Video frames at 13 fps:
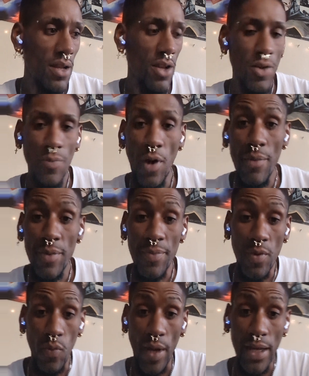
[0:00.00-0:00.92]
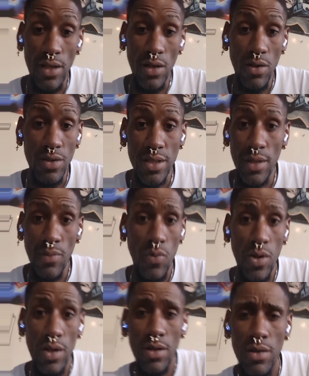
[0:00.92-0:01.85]
I know you've probably been waiting on
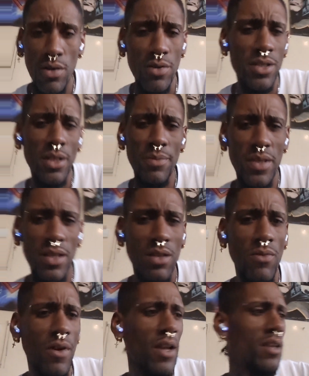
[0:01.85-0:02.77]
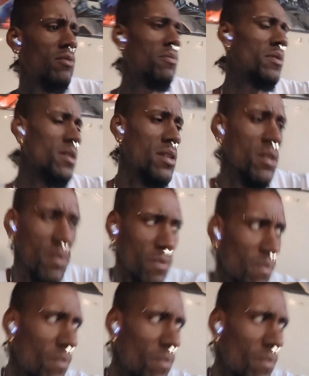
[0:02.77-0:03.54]
someone or something, right? You've been